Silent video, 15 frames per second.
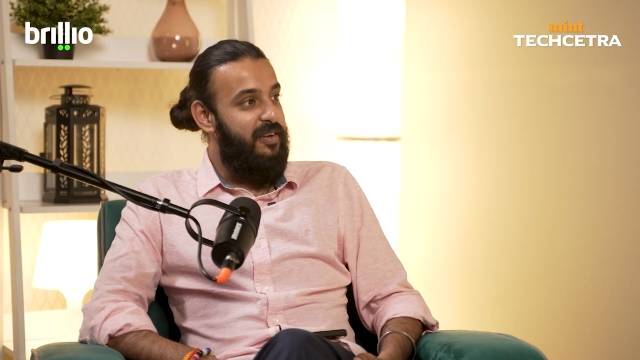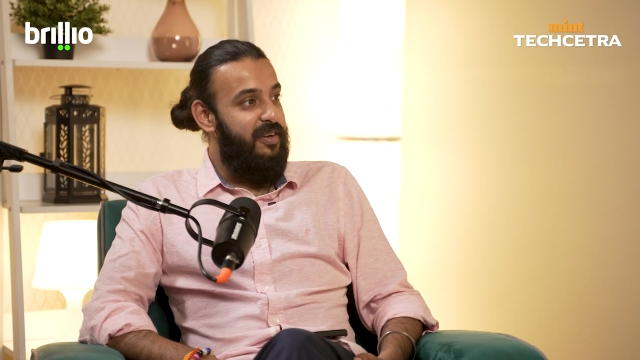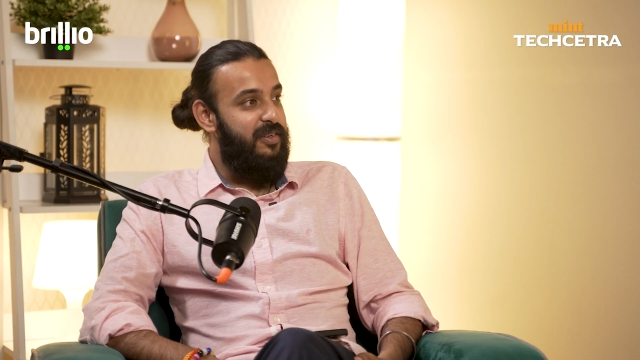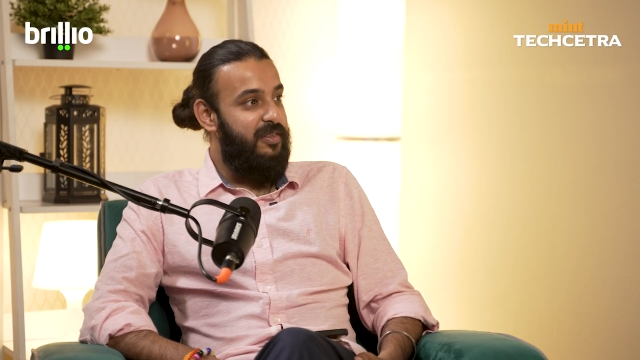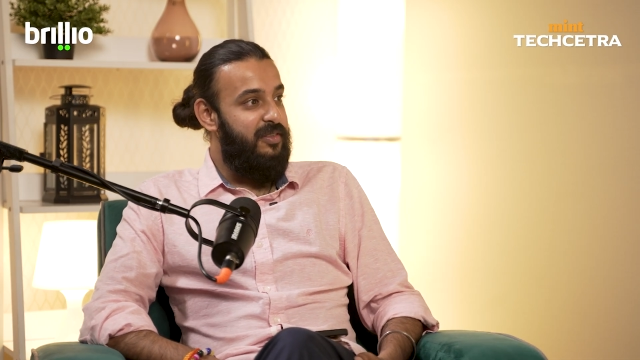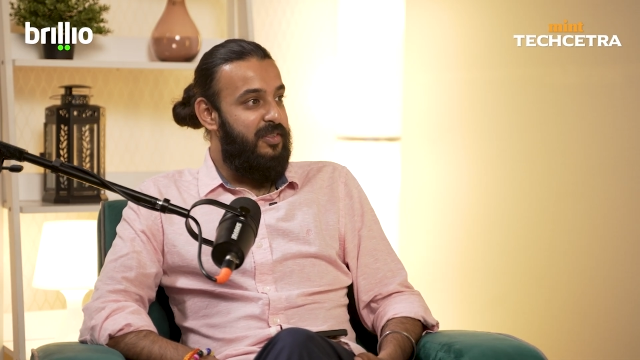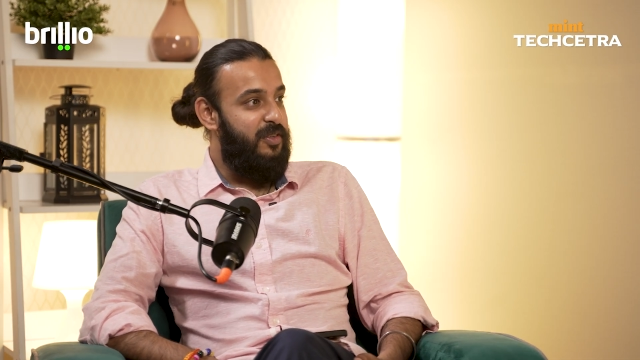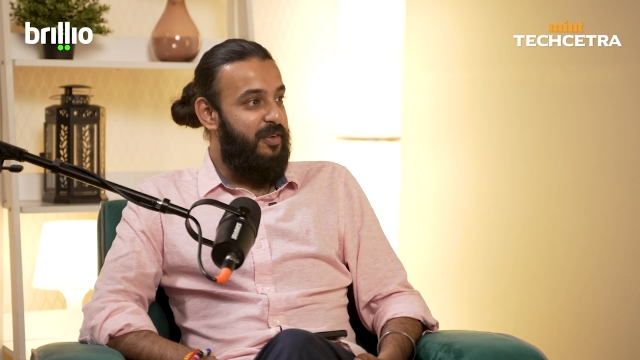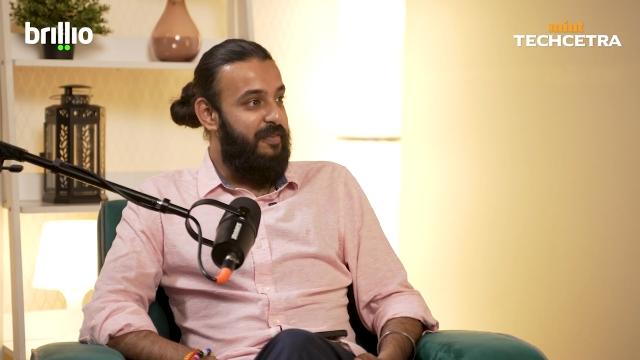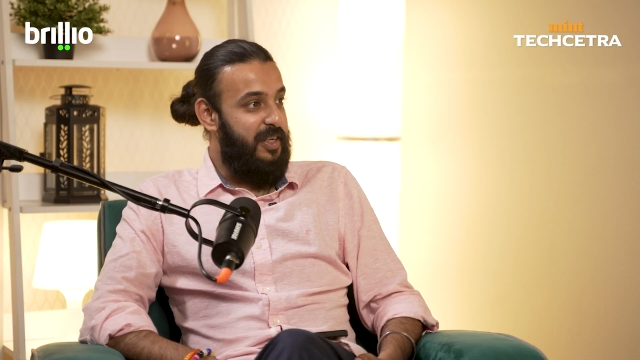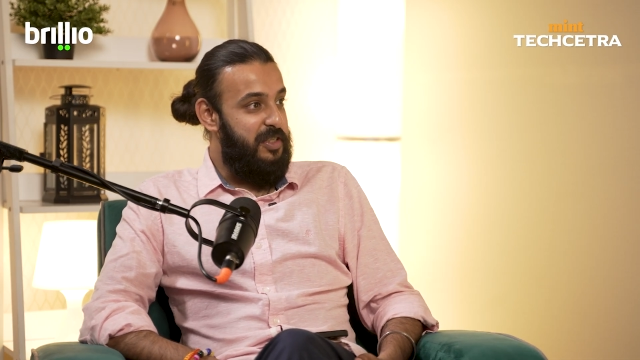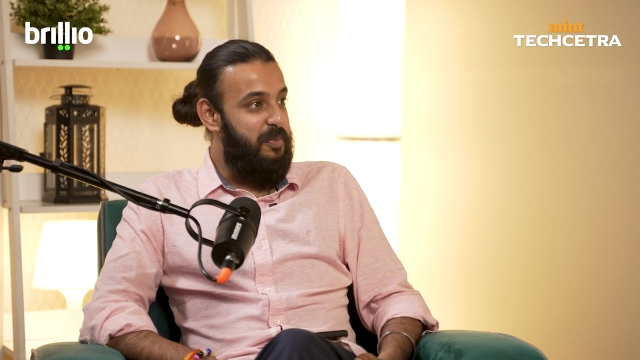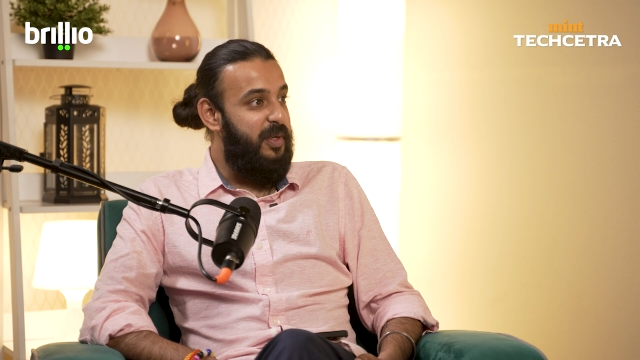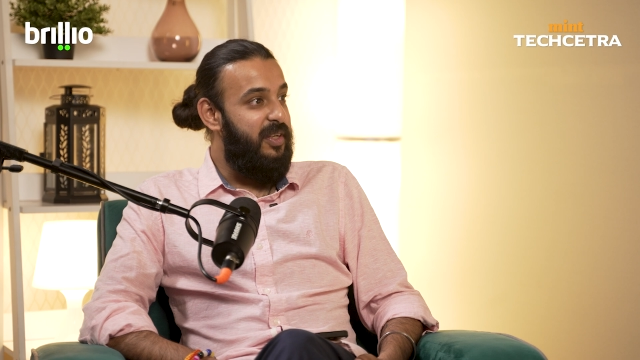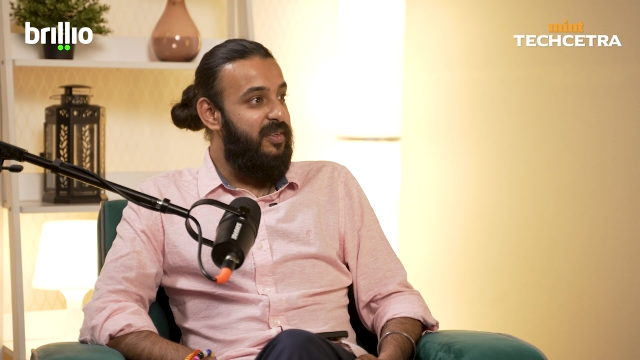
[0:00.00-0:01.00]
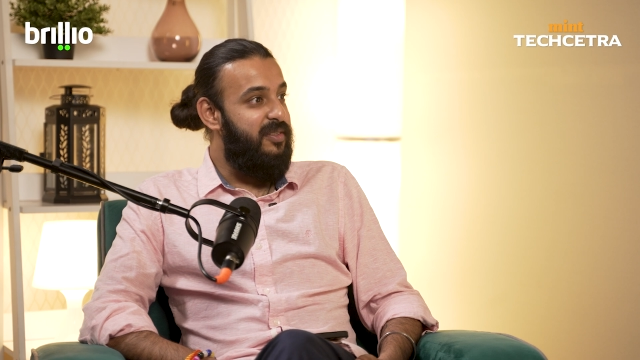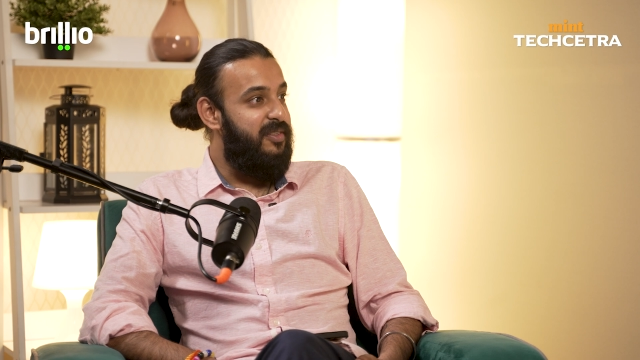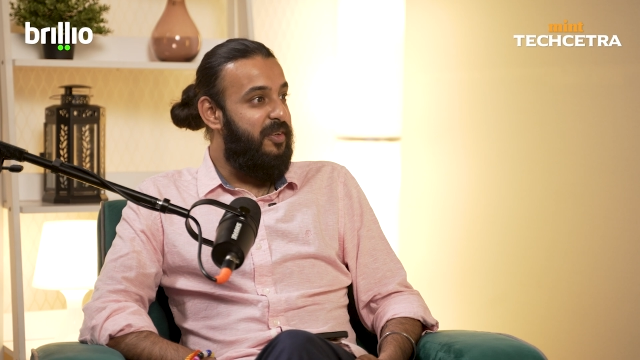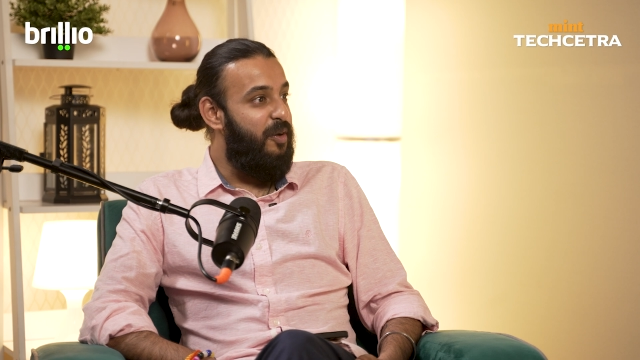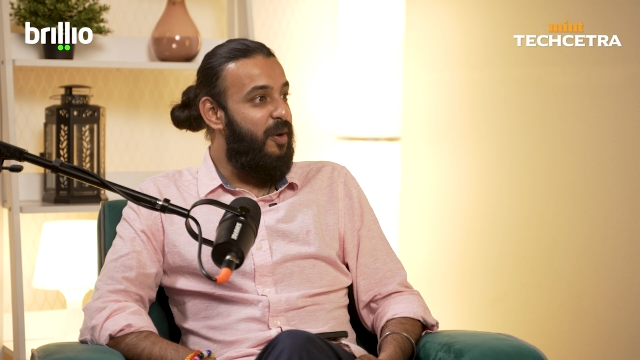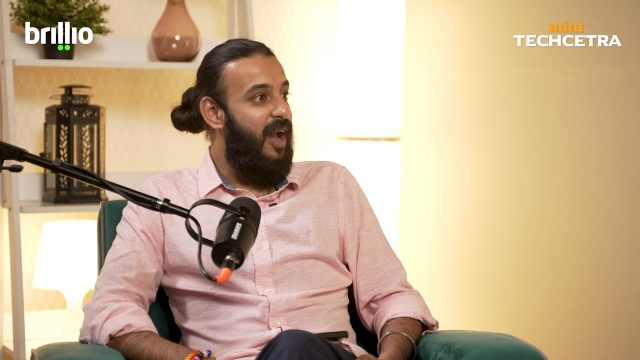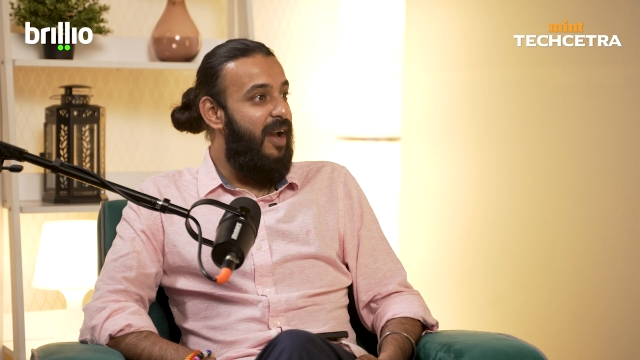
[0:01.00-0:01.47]
years of experience
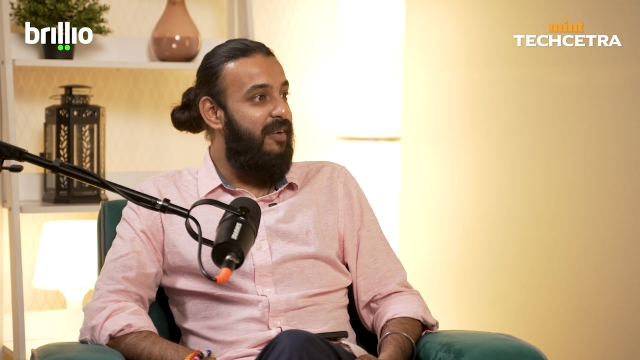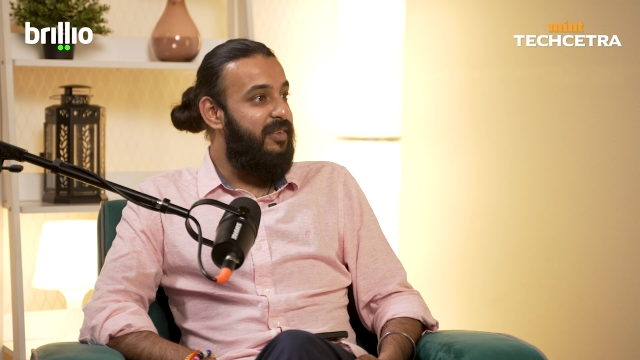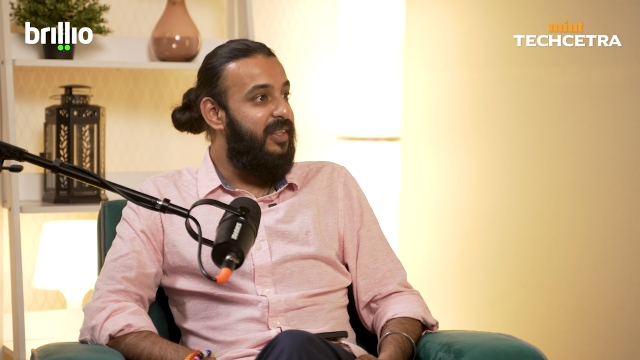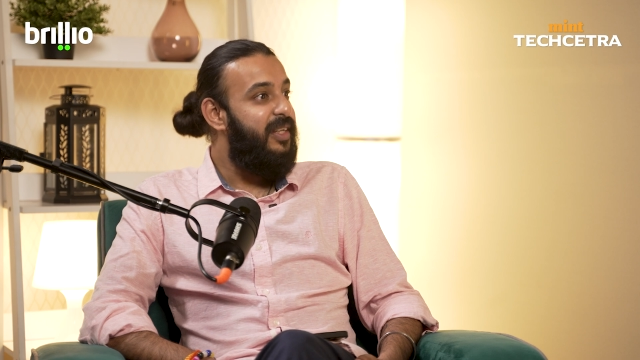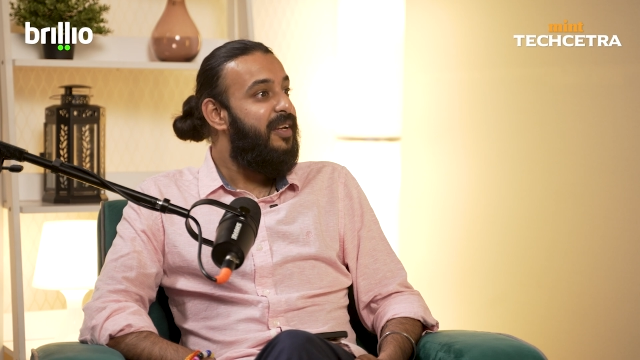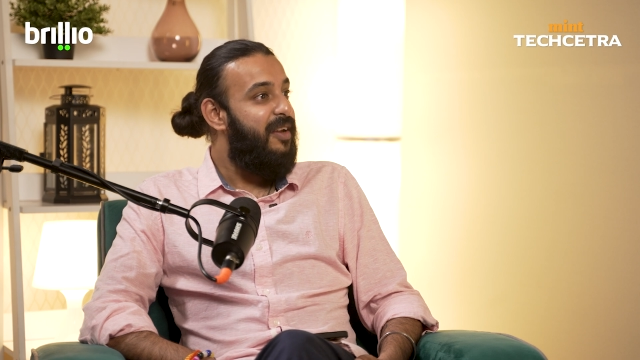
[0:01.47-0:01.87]
that you have in the